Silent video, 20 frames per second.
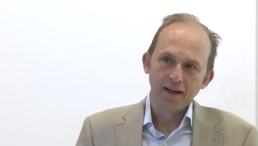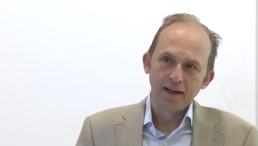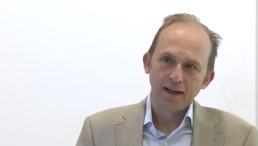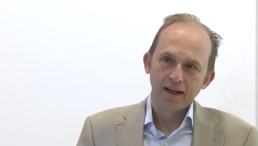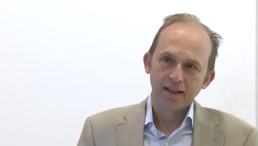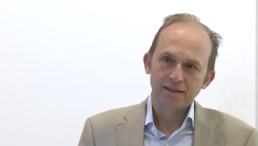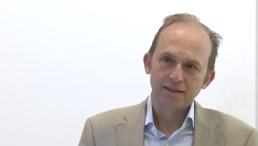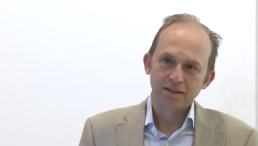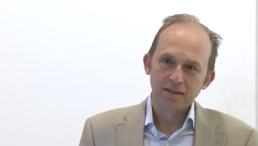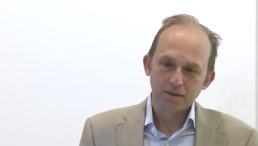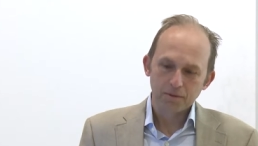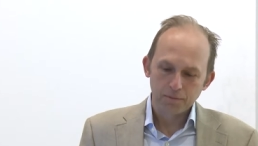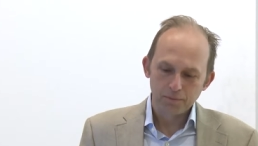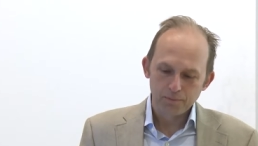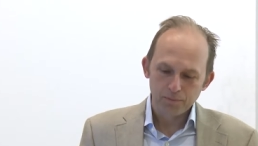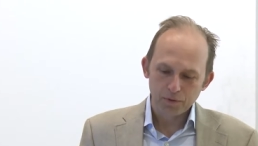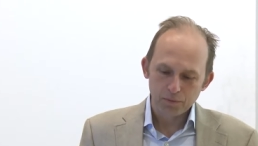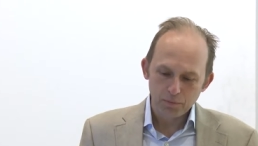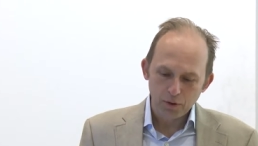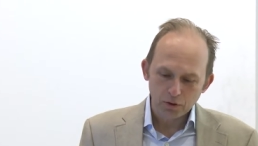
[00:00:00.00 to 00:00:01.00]
It's the
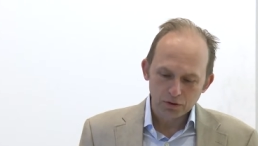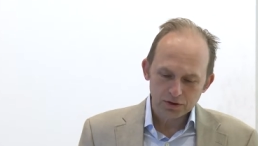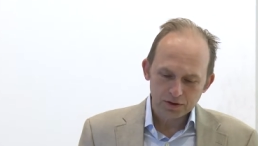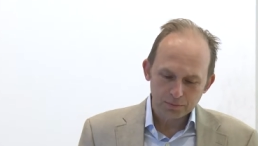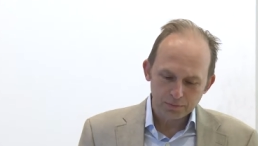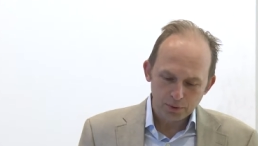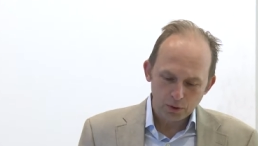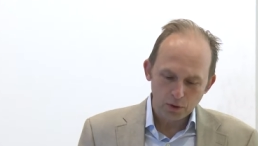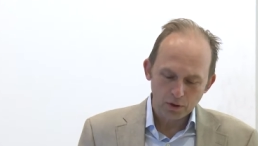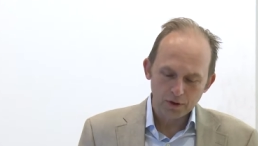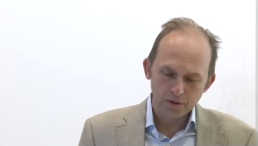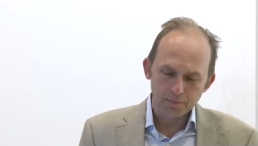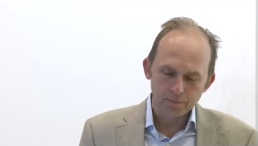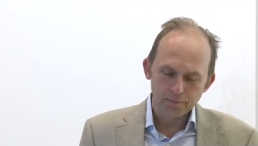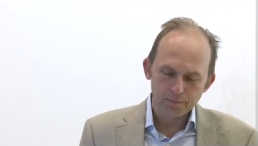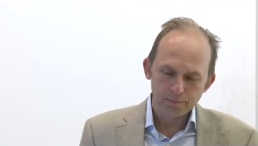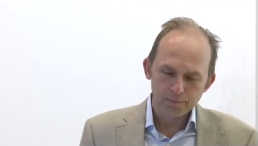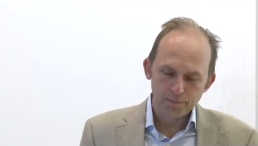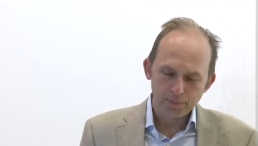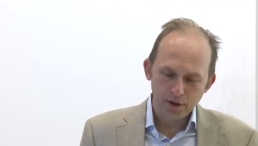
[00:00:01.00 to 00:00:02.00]
most important
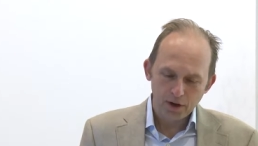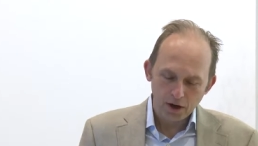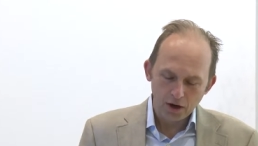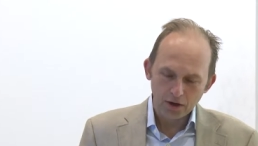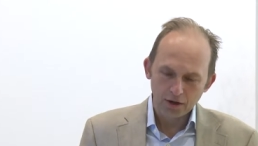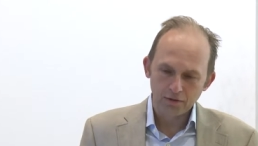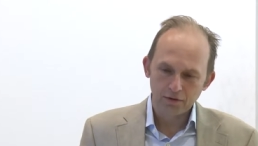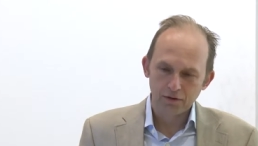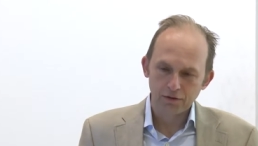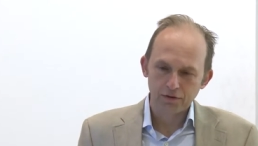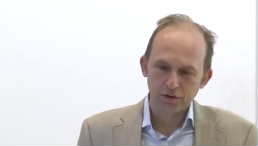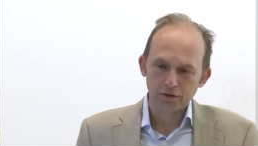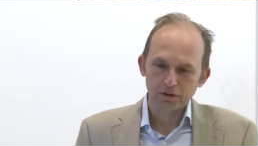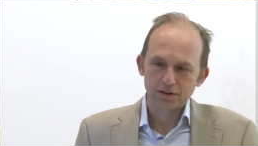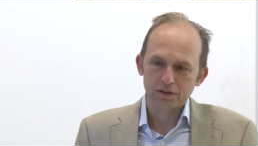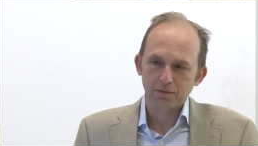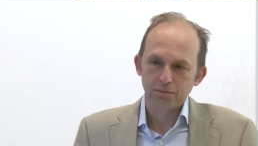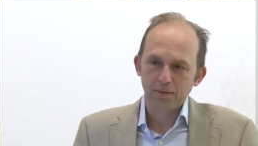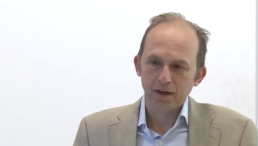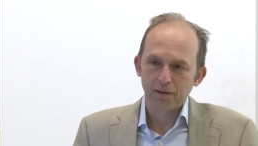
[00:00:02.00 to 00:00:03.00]
part of the
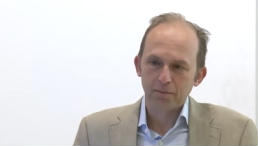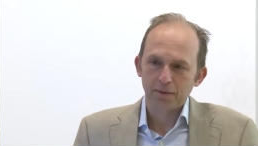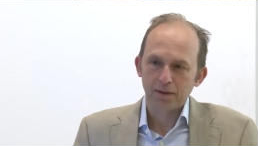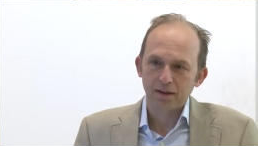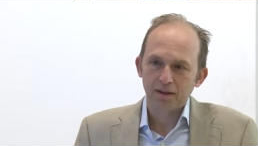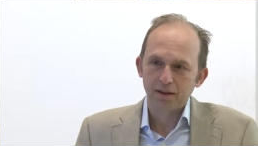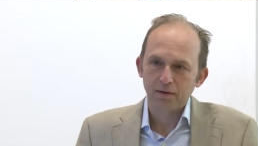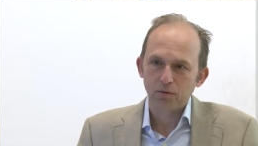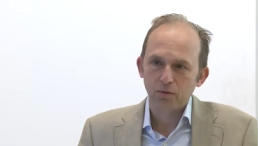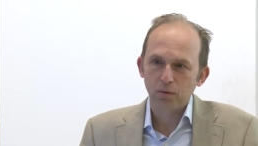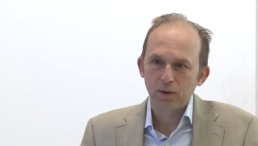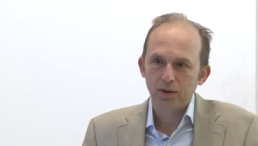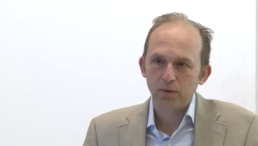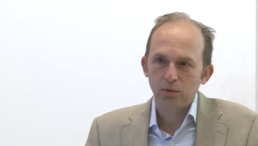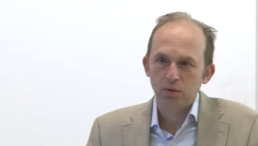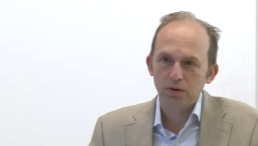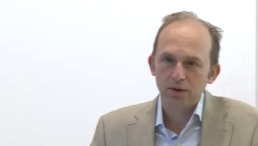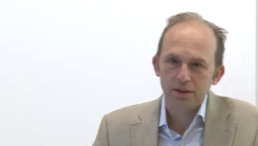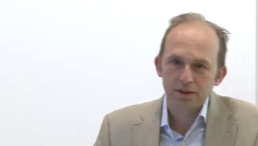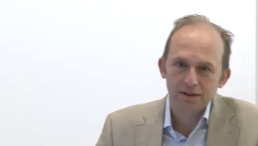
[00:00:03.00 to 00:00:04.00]
First Amendment that we
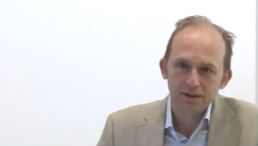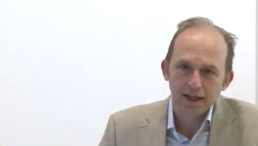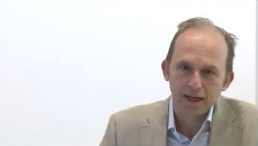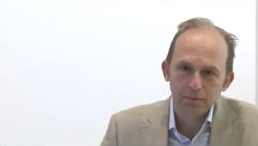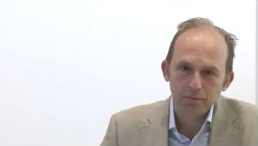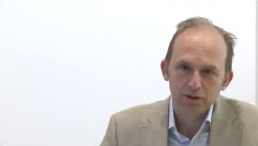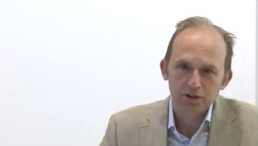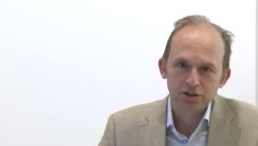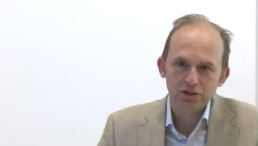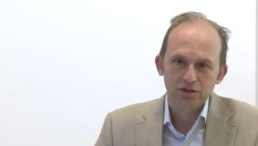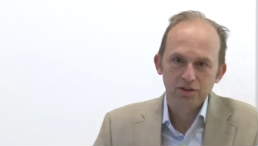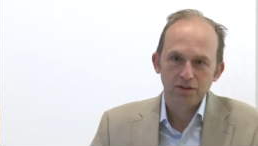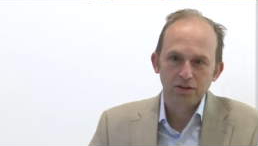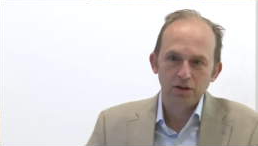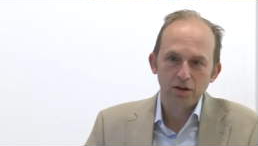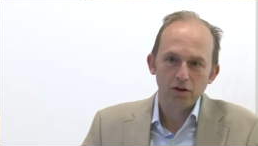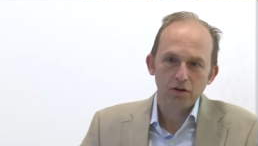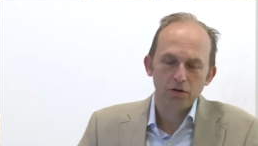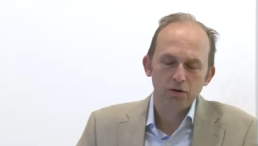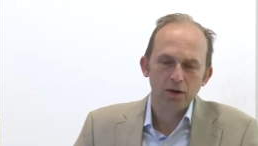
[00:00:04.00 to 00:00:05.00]
will establish
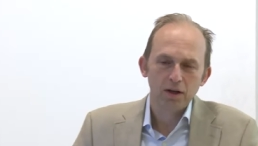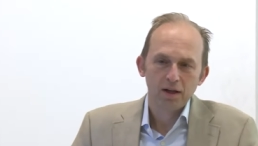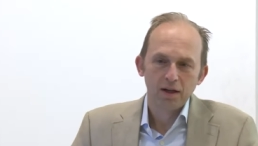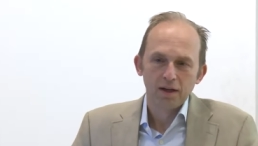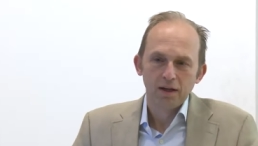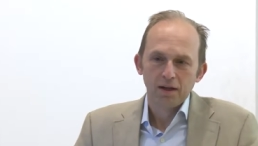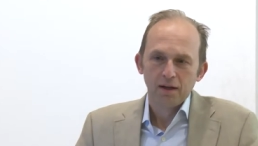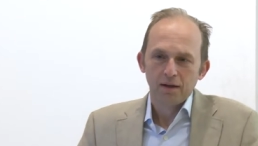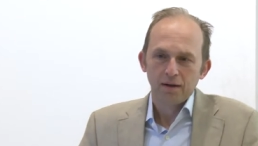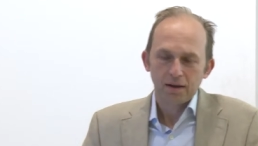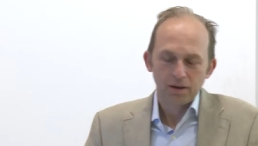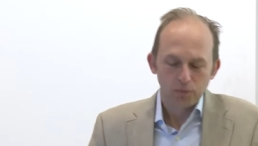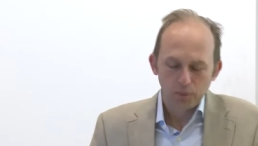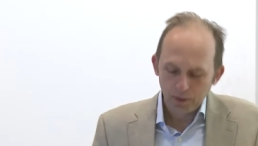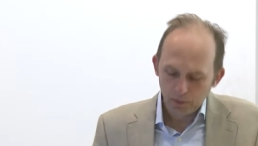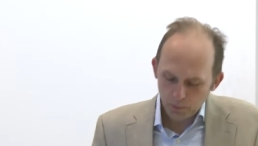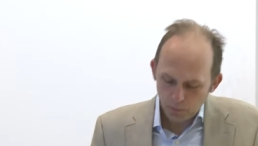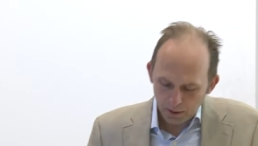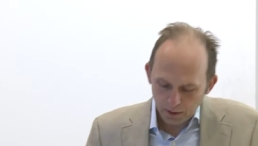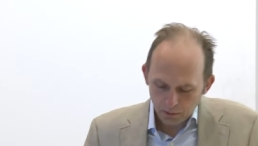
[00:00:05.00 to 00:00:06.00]
no, that we,
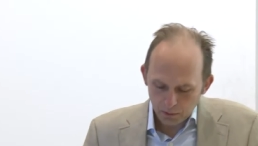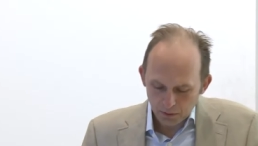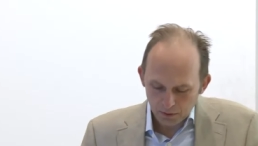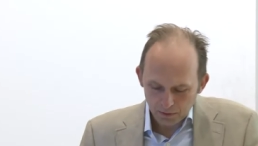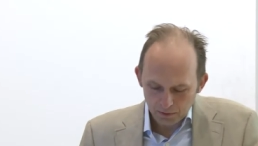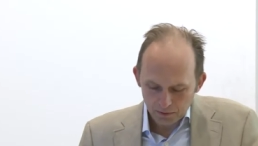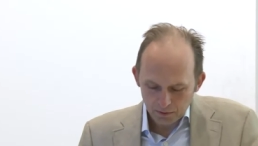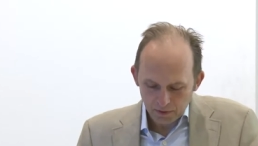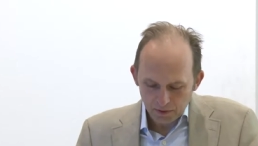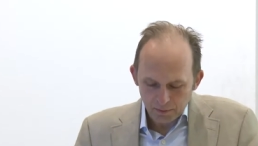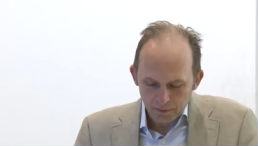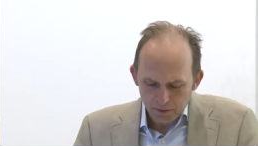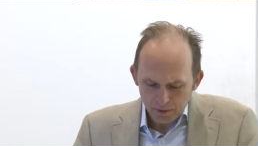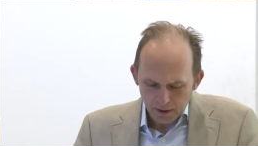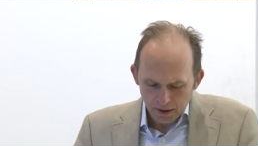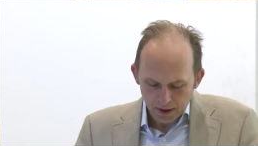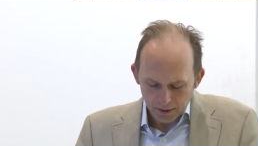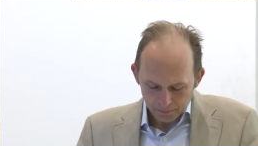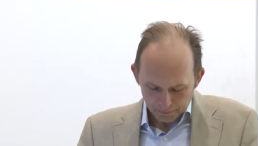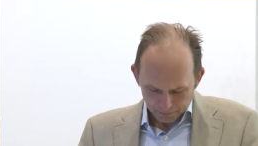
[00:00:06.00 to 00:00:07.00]
we will um,
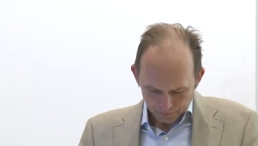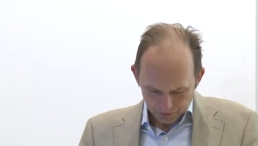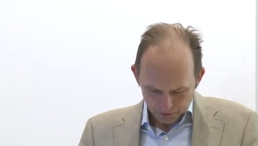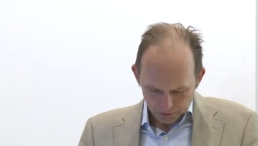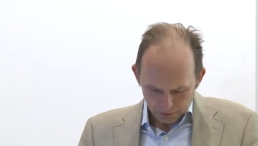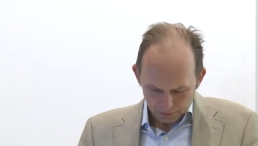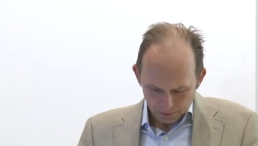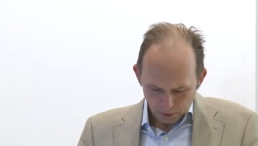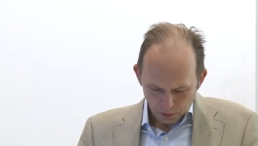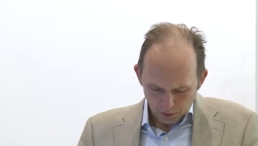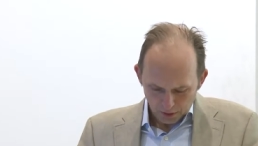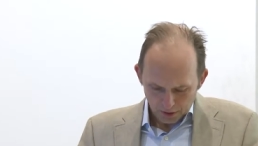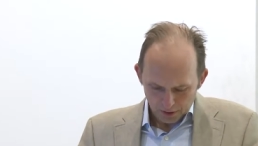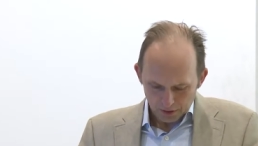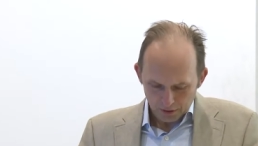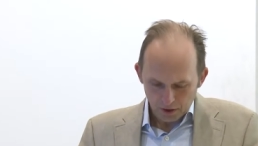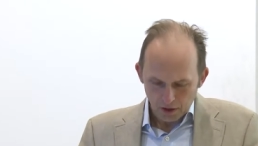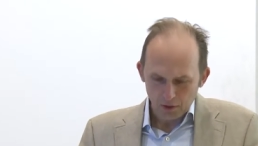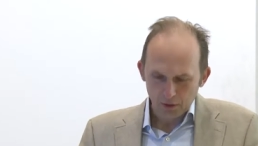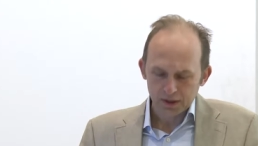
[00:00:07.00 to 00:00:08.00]
um support
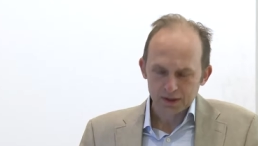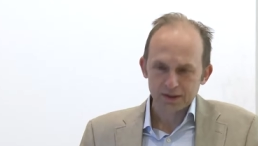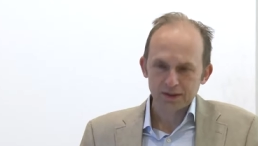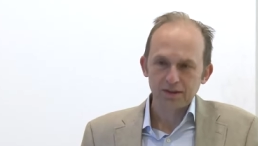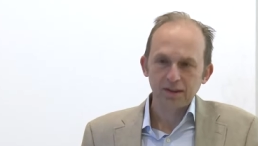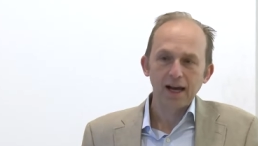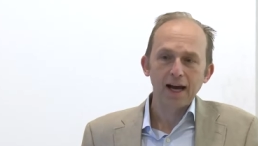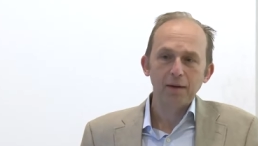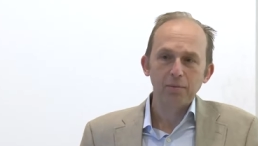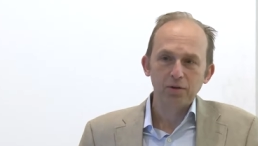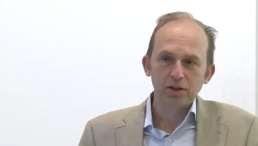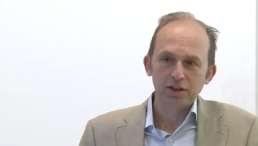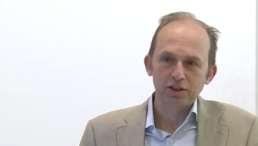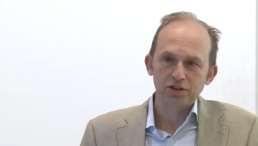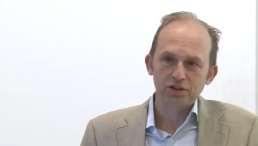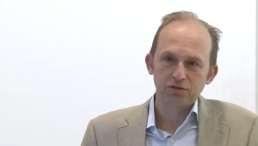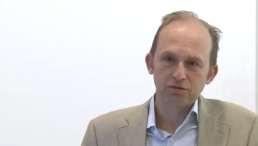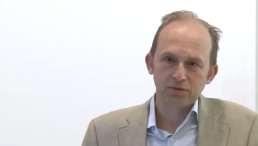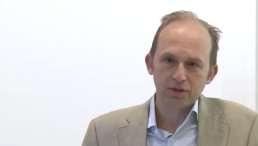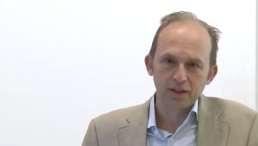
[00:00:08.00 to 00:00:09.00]
no
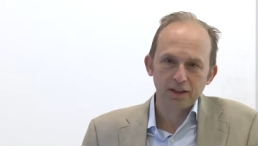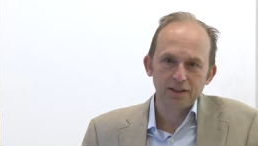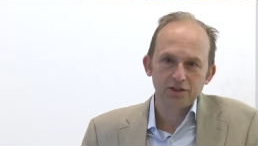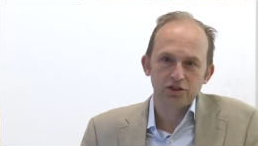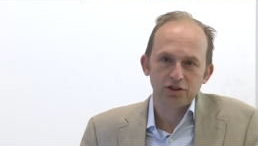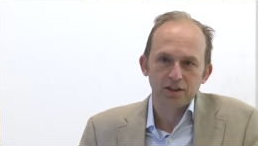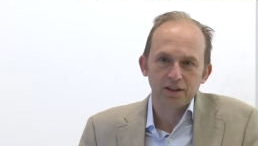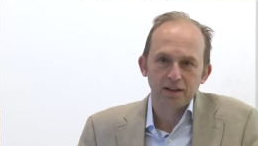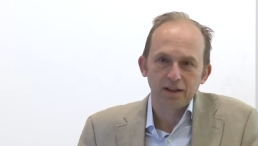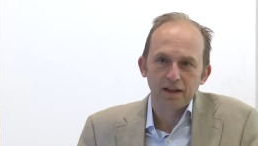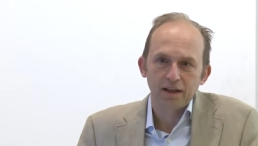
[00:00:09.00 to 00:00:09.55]
established religion.